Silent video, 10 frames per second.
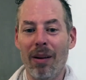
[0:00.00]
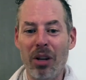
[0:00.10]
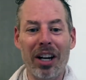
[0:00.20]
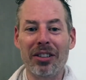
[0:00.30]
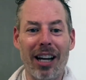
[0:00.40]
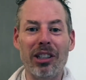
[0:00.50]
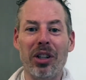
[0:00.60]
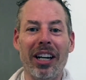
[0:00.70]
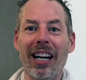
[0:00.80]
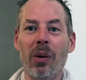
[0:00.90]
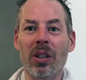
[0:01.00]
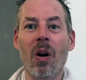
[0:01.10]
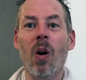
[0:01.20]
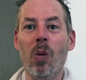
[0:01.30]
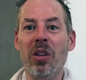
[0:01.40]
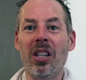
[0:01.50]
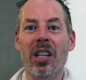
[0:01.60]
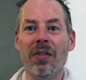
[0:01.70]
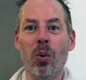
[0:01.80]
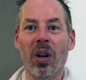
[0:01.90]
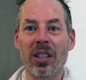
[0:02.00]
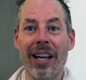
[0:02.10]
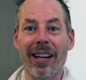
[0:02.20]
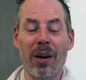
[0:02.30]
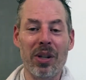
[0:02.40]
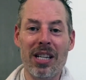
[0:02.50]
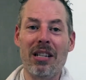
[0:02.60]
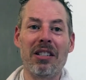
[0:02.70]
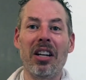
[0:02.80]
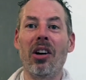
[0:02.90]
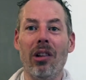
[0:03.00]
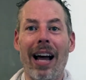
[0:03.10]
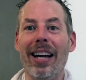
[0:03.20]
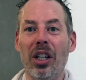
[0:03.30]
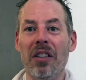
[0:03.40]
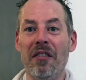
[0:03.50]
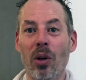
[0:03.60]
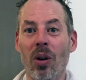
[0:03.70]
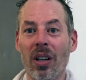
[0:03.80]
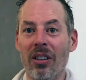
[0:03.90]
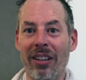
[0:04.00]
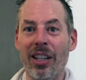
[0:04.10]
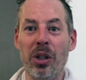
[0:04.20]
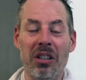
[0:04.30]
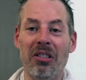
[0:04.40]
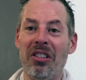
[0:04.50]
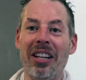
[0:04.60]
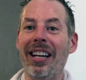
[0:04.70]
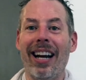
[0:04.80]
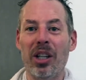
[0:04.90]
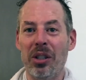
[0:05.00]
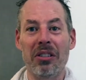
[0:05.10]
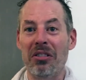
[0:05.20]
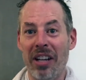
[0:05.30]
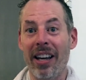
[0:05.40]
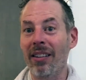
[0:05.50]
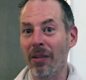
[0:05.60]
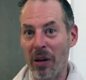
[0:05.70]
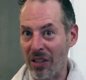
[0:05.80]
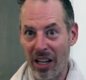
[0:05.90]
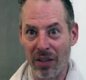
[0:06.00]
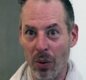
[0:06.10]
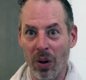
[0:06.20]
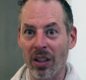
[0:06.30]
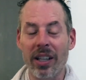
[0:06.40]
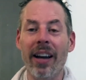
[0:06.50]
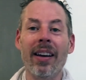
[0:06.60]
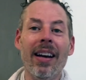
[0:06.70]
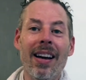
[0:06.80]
I'm not exaggerating, I would go home at the end of a workday and I would eat dinner lying on the floor because I couldn't sit and I couldn't stand at the end of a workday.